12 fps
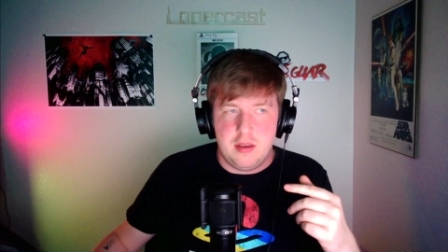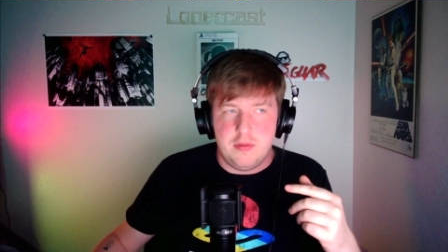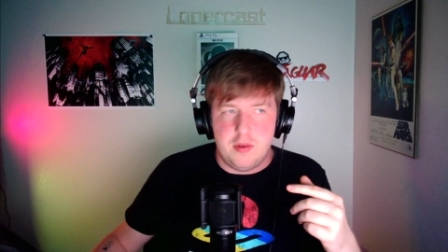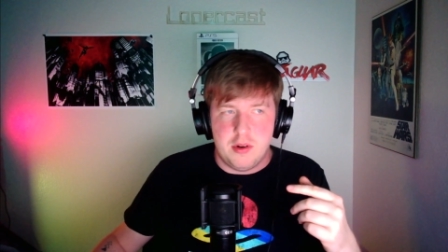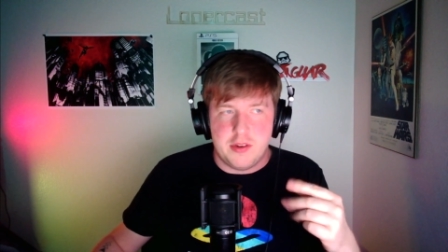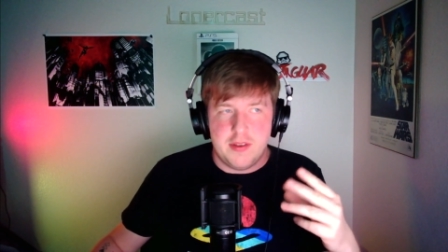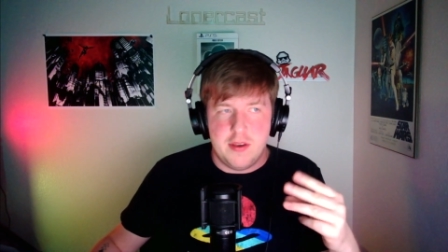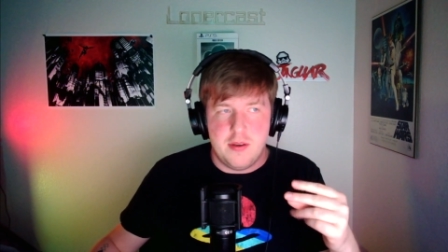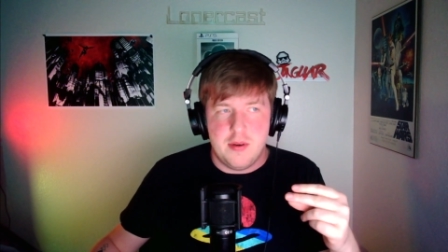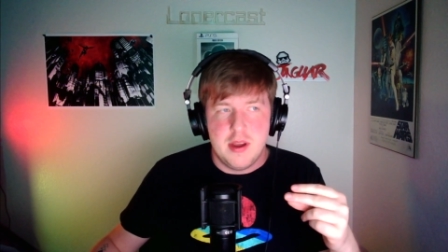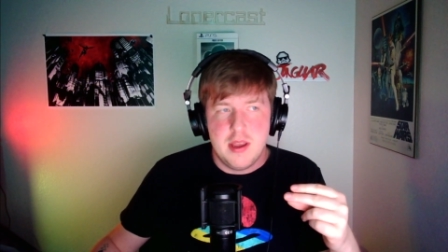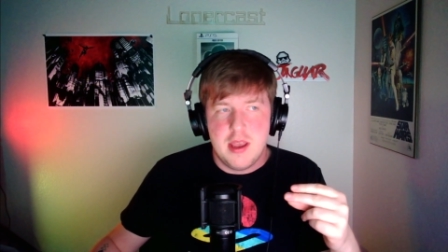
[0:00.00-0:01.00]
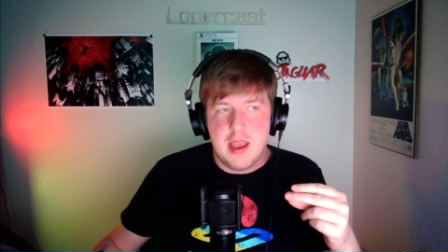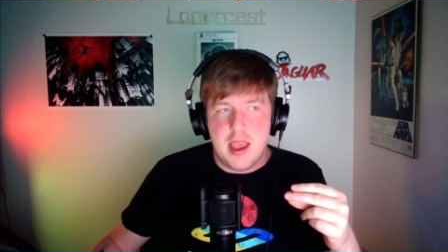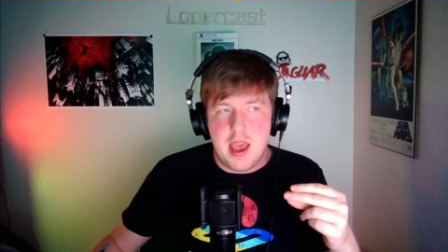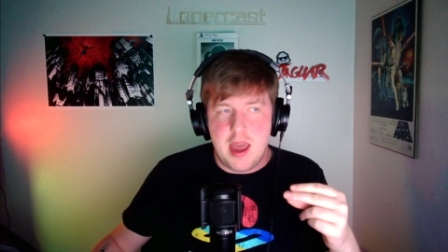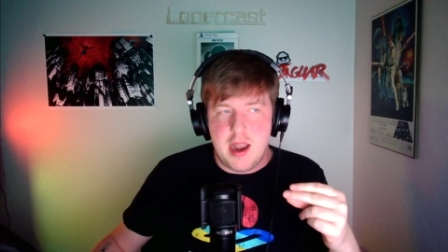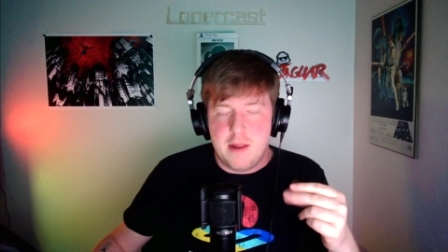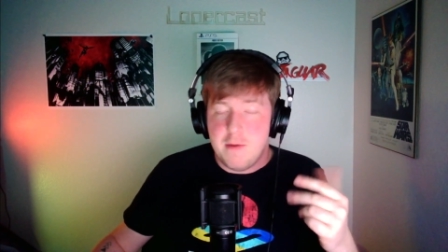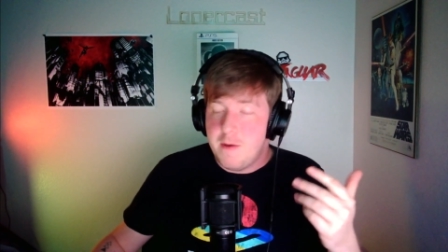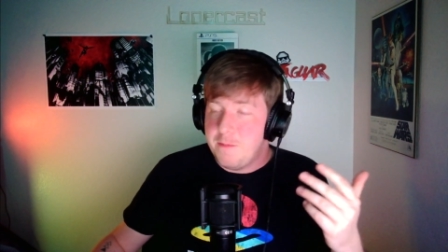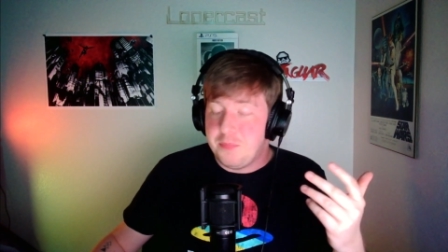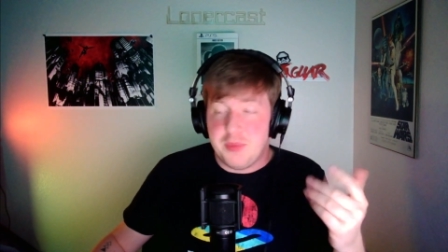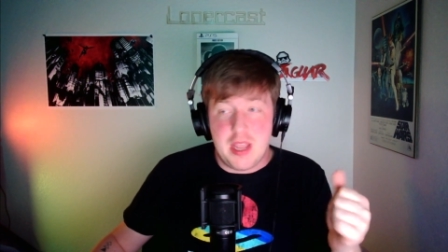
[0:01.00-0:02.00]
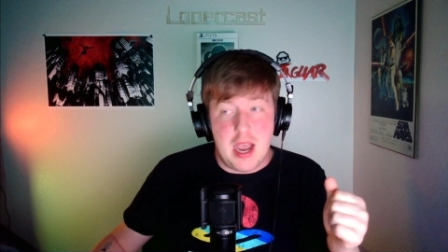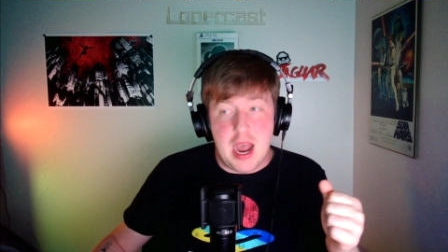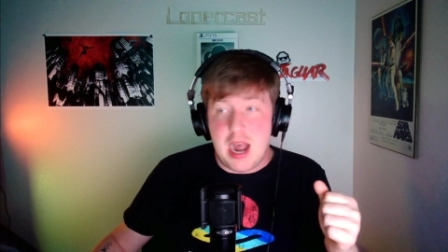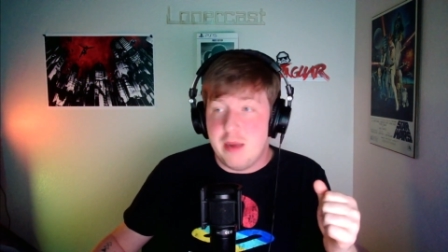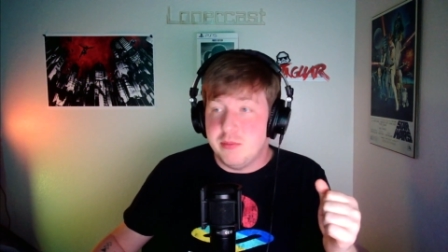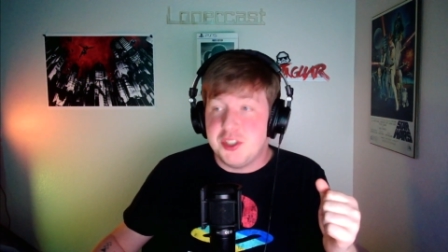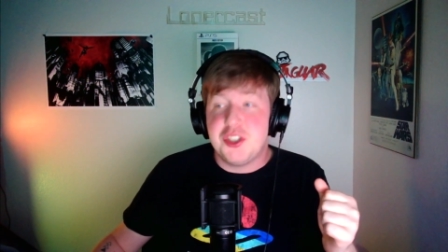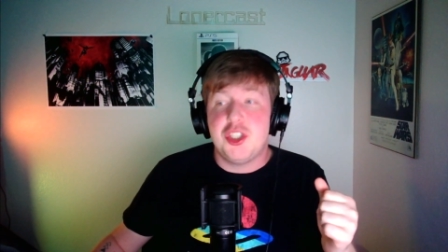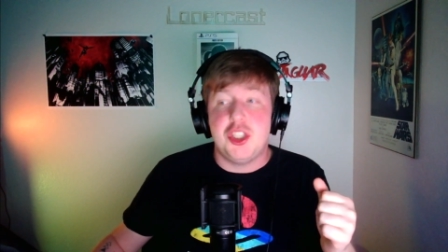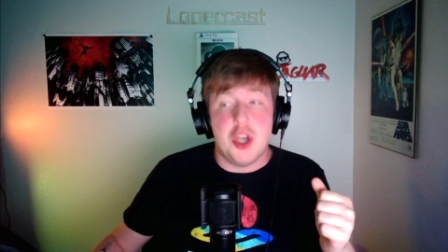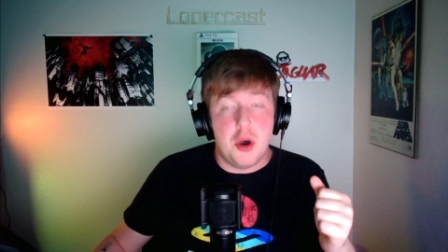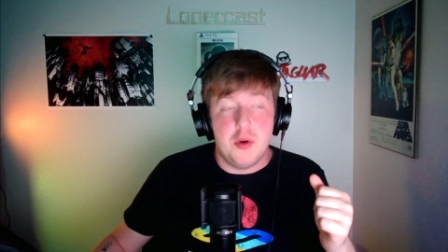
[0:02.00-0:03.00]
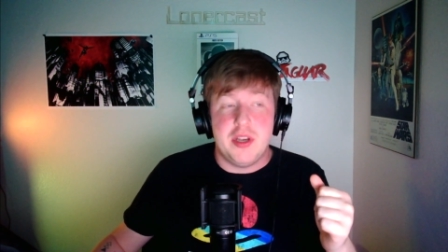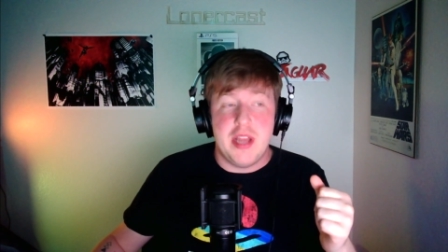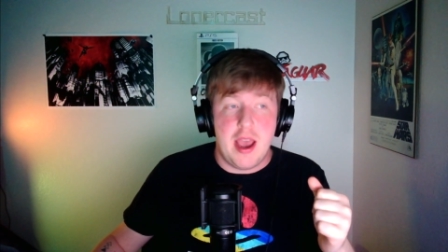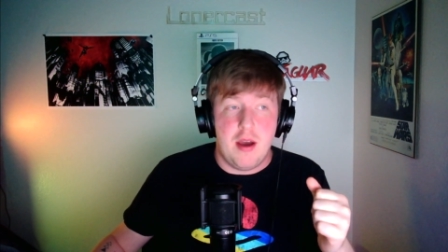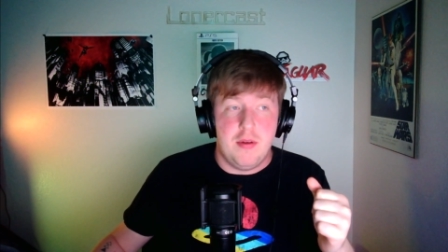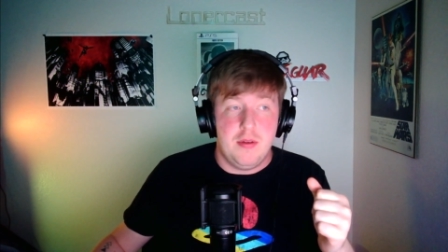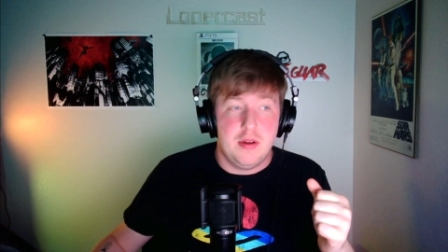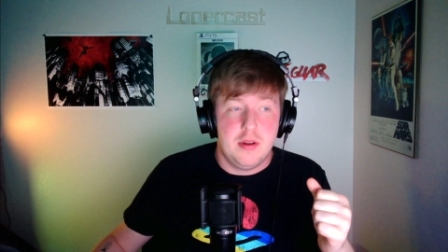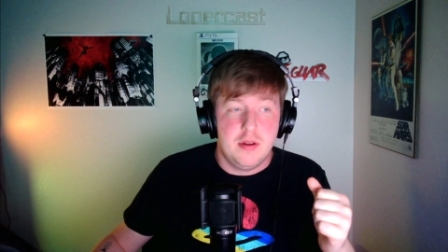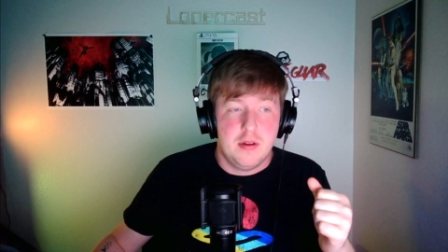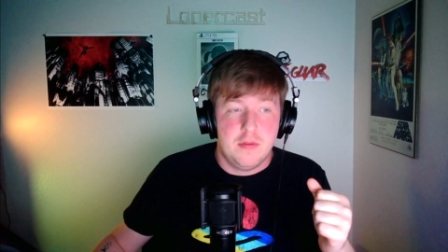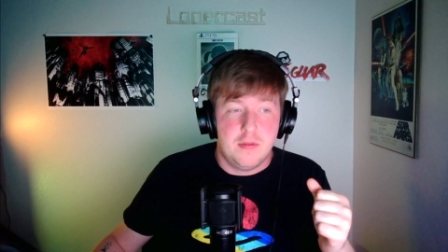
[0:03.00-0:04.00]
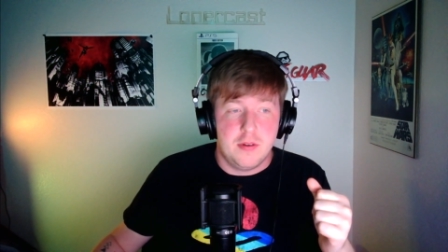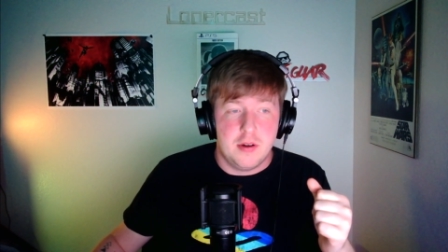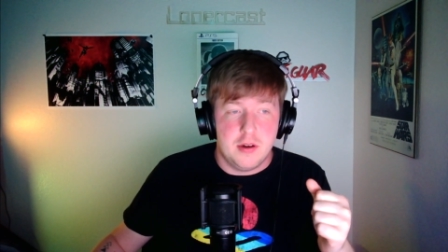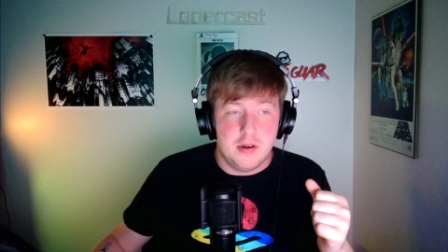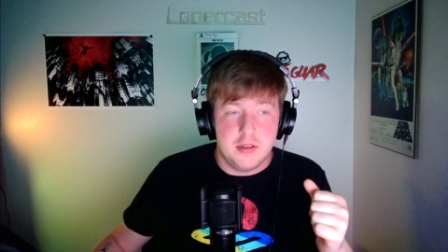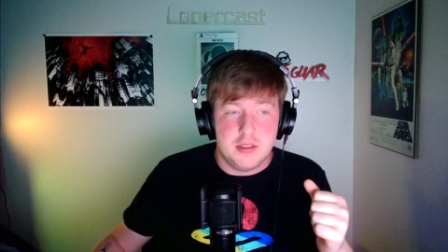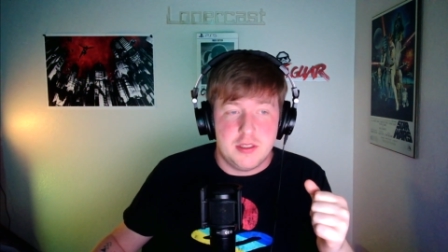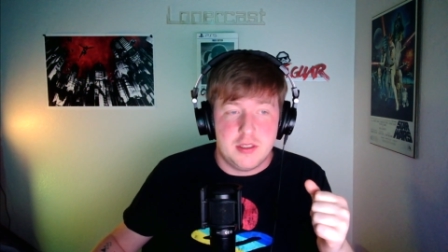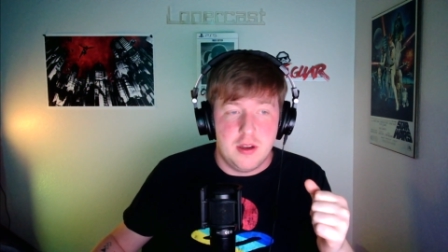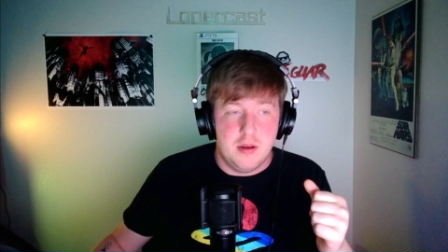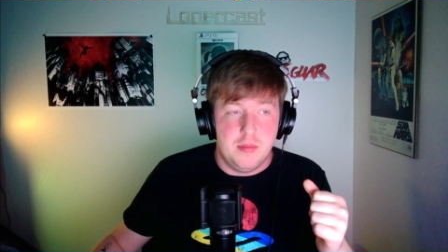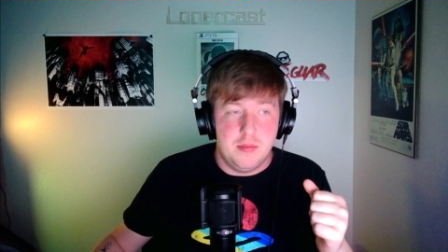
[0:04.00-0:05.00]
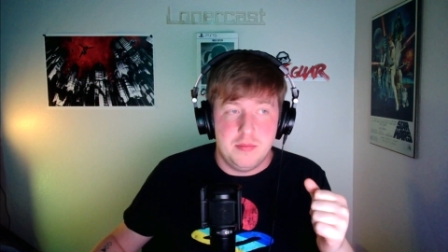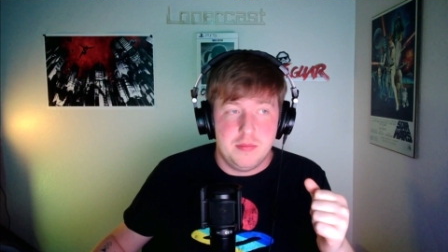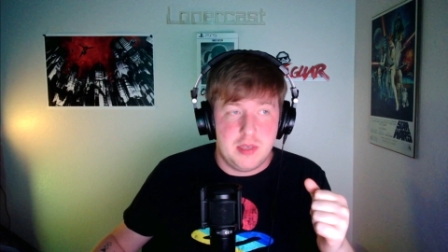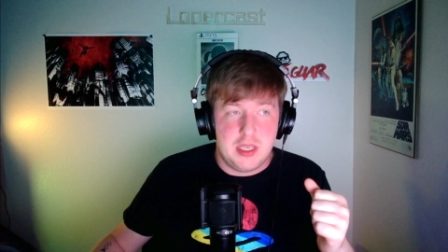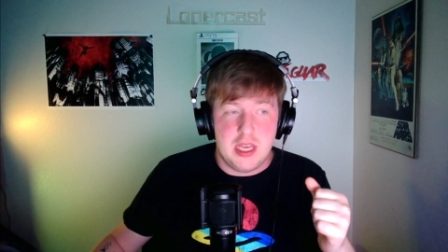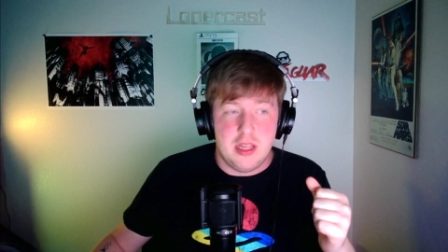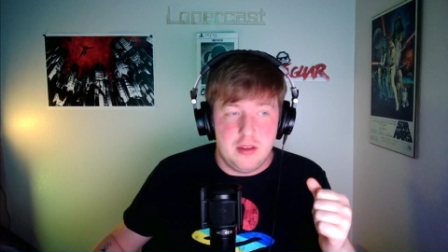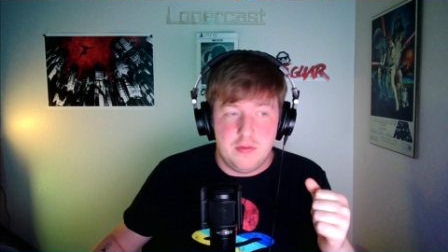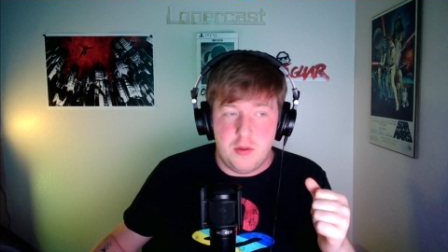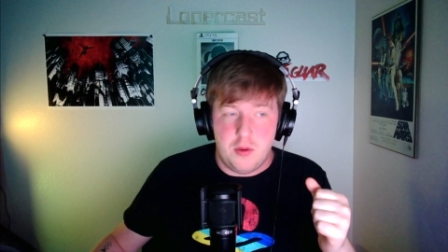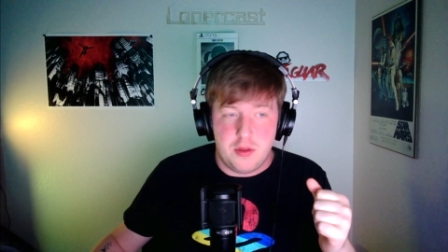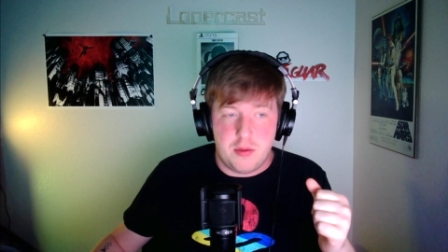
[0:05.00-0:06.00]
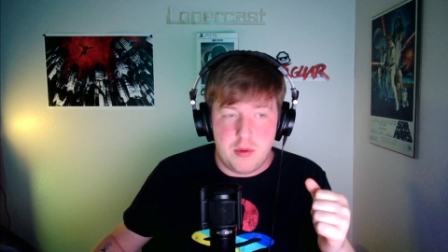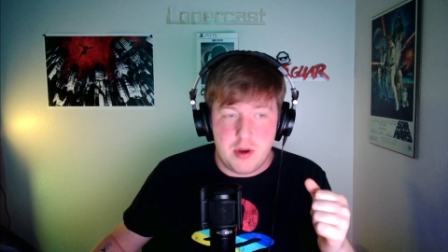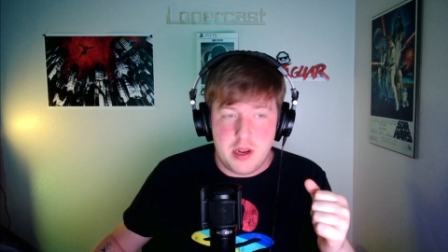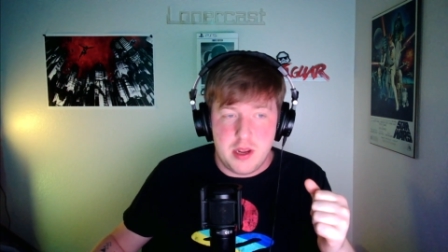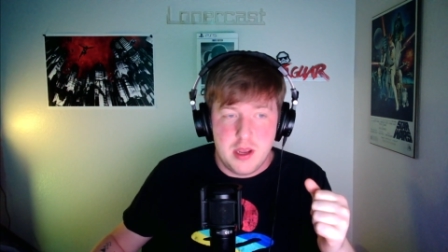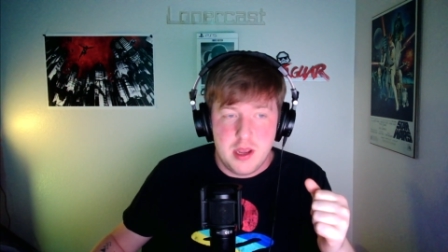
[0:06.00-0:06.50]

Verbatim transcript: Floor 2. And I'm so down for some Killing Floor 3.